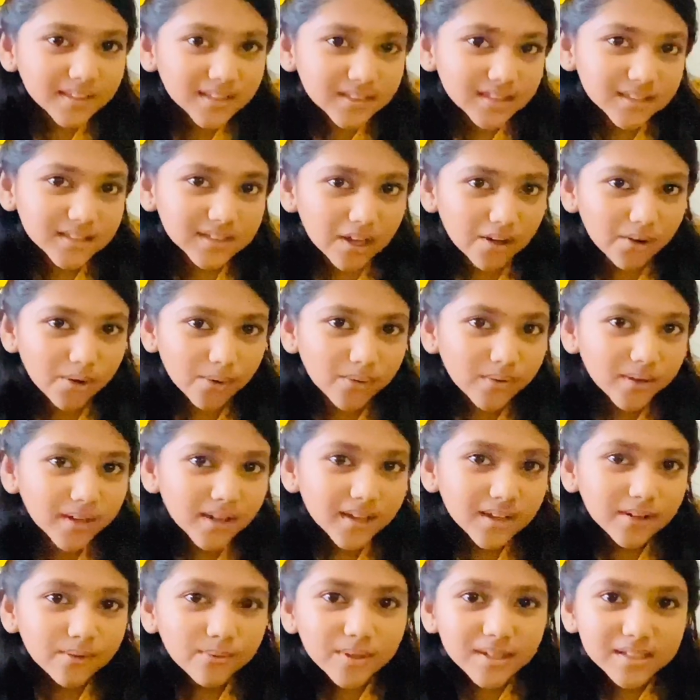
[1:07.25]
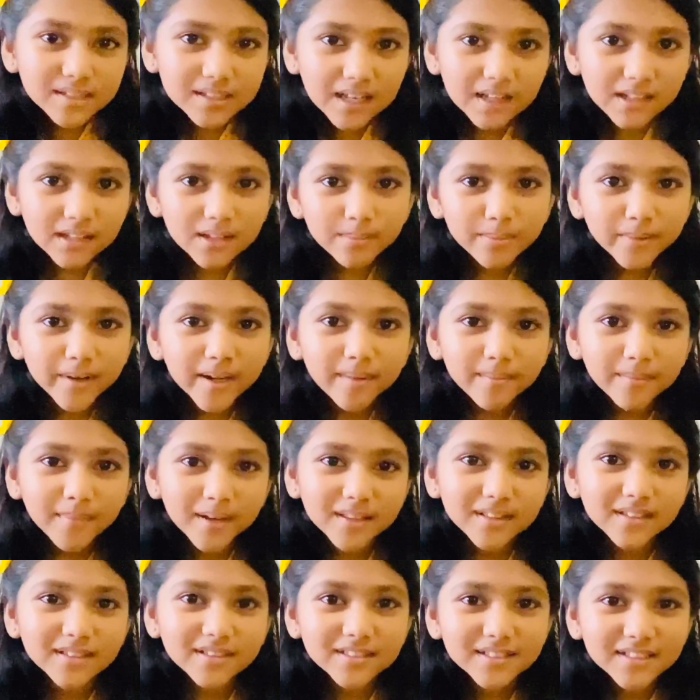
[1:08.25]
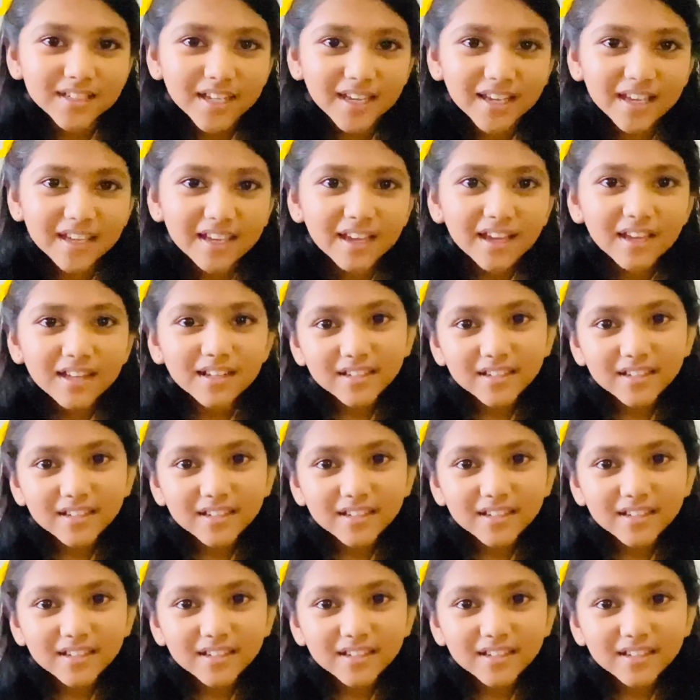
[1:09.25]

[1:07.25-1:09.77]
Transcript: So we celebrate Mother's Day